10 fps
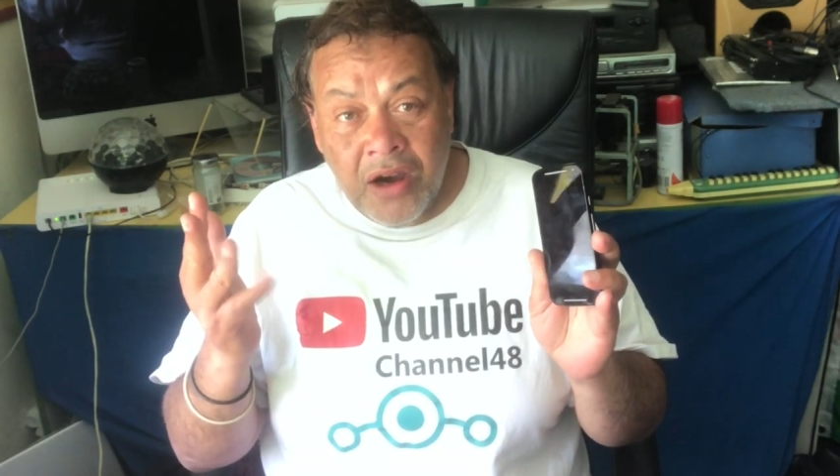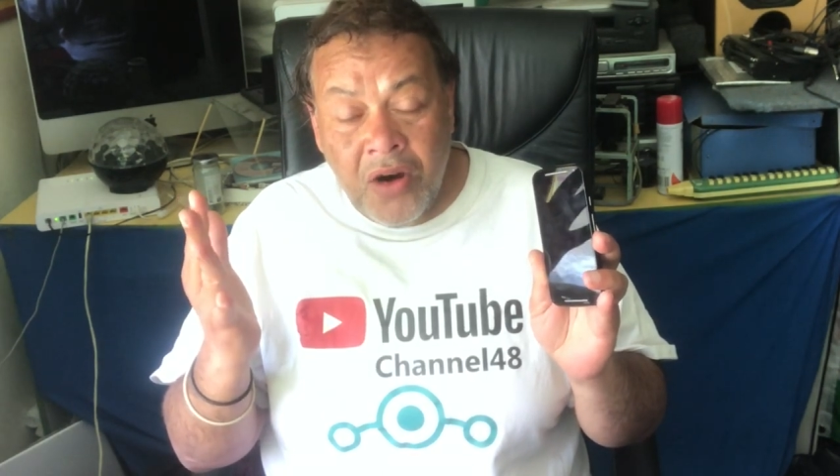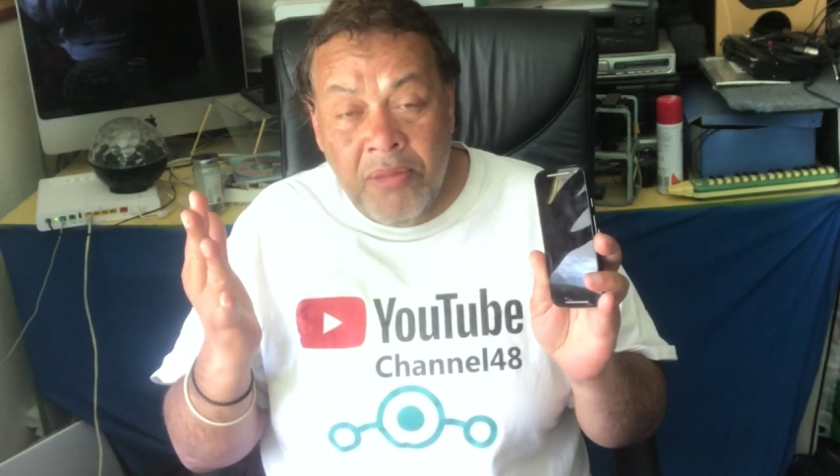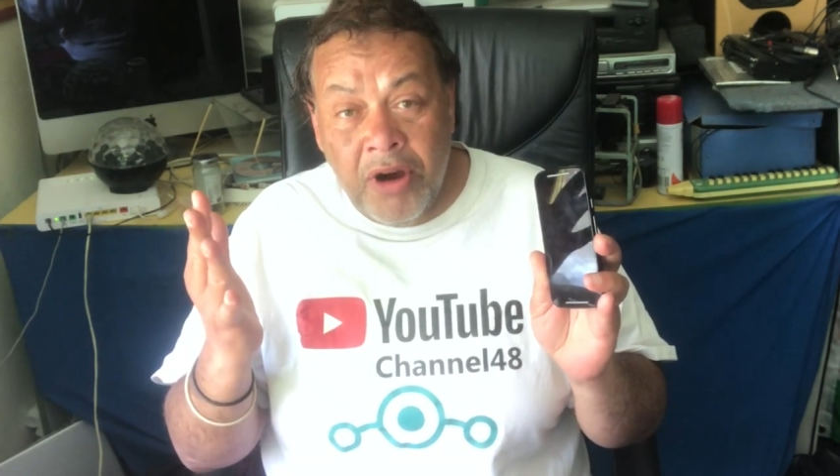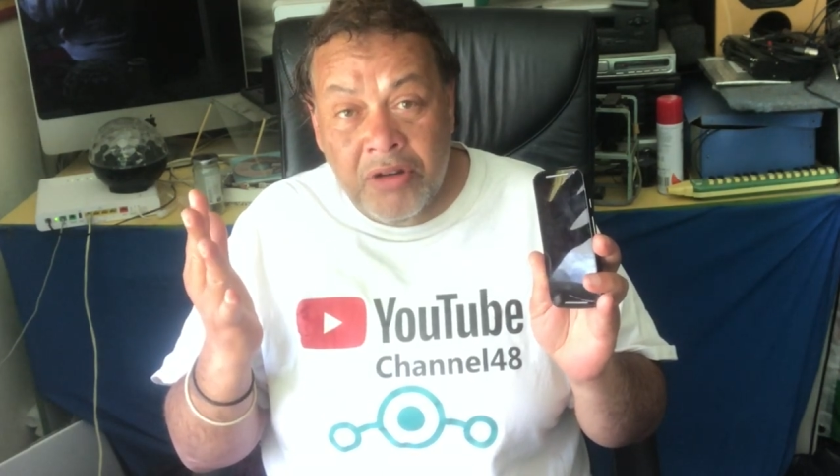
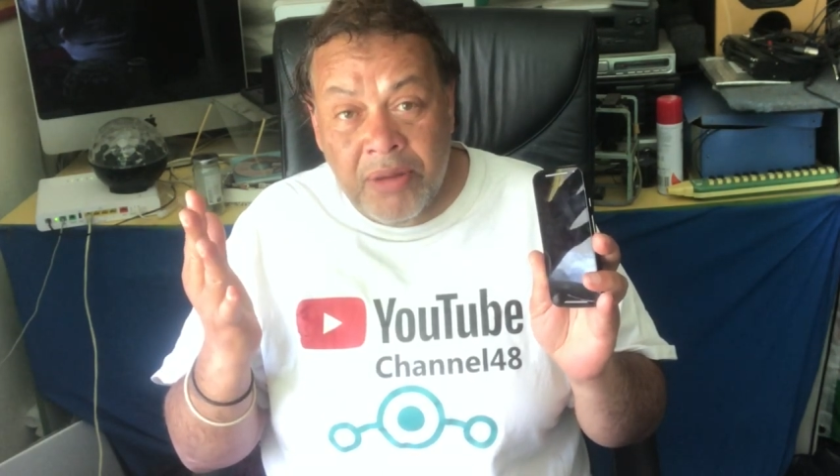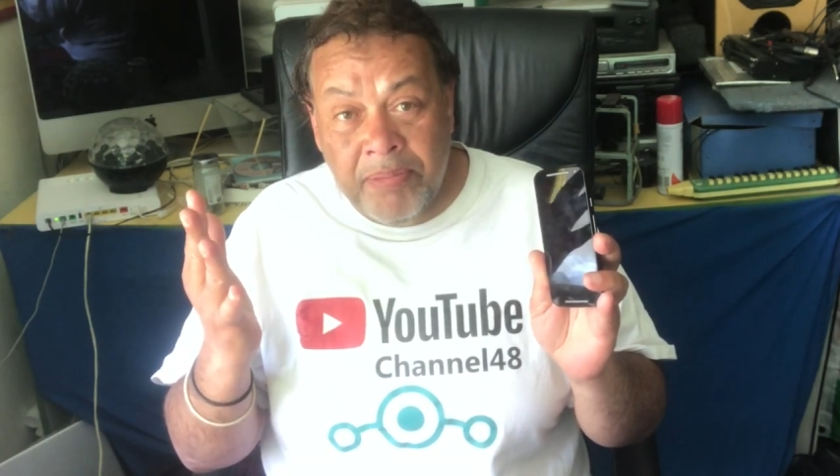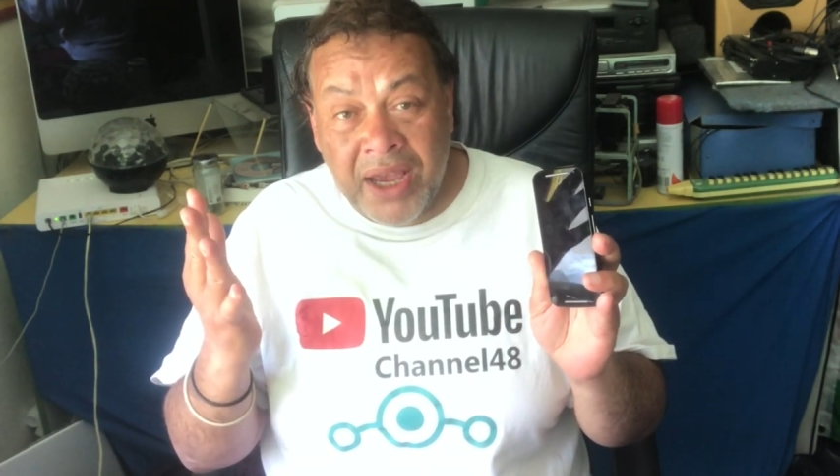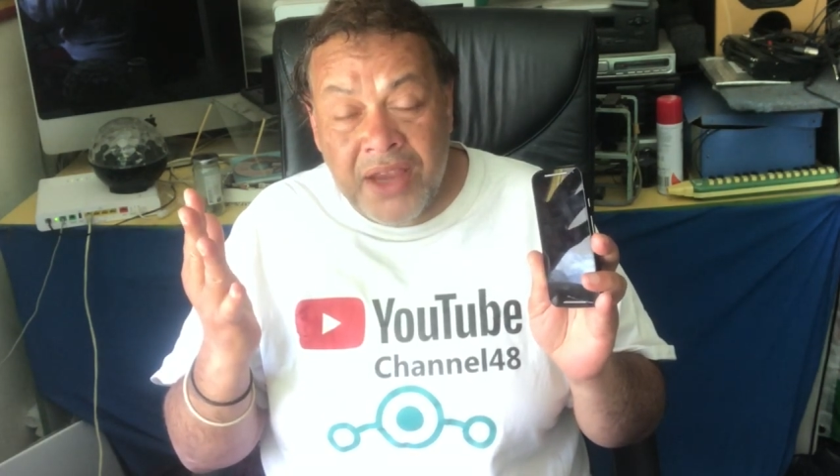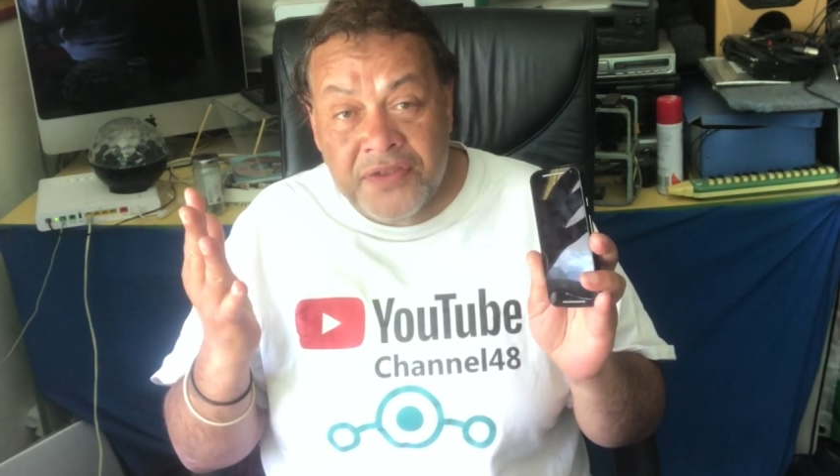How about the
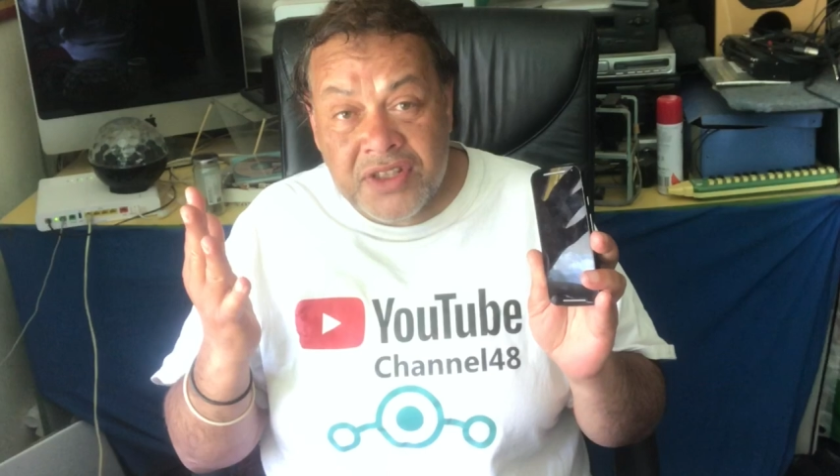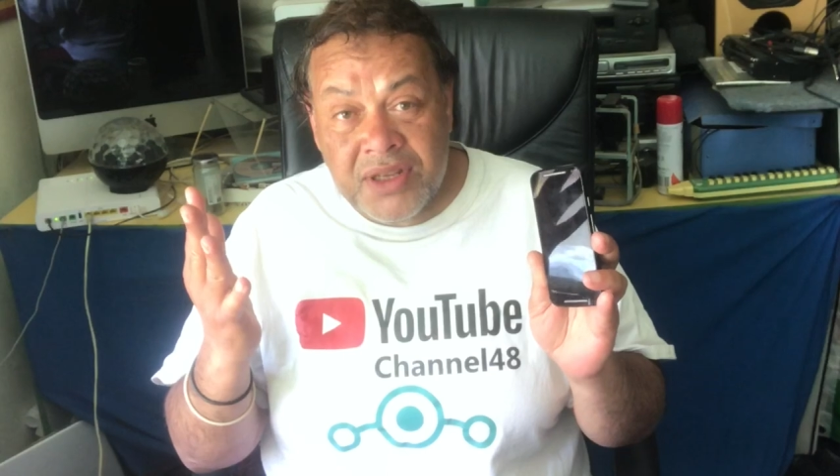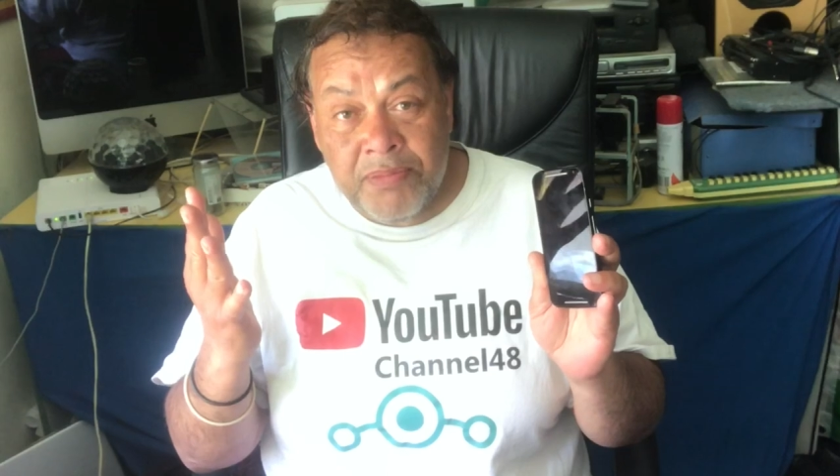privacy